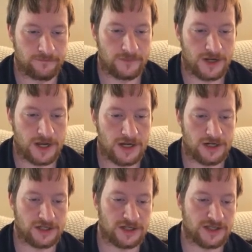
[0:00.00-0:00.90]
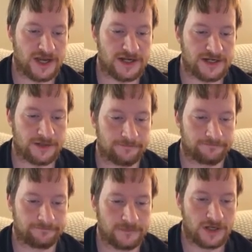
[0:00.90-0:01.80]
and you get the idea.
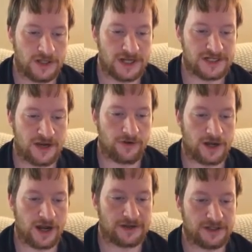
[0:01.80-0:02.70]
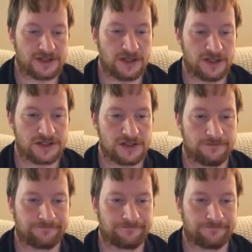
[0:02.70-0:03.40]
That's how I got this list.